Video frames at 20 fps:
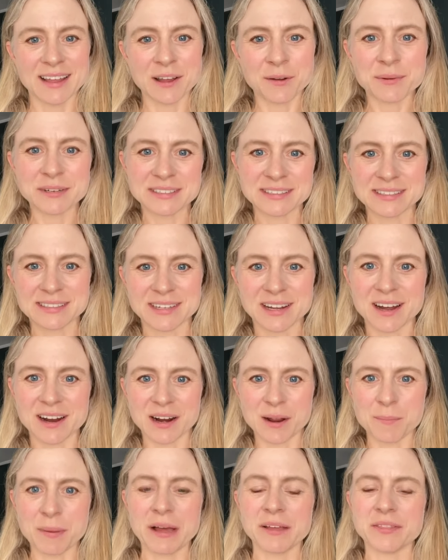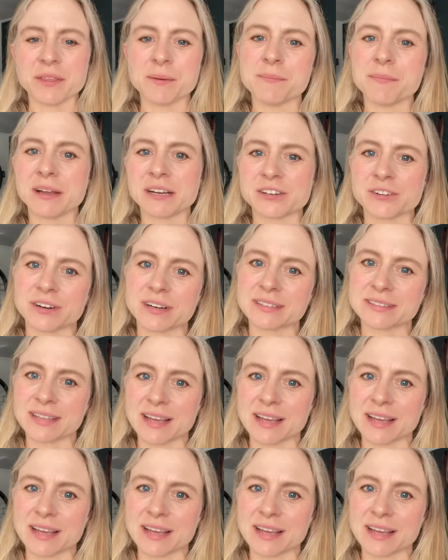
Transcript: I want to talk about the metrics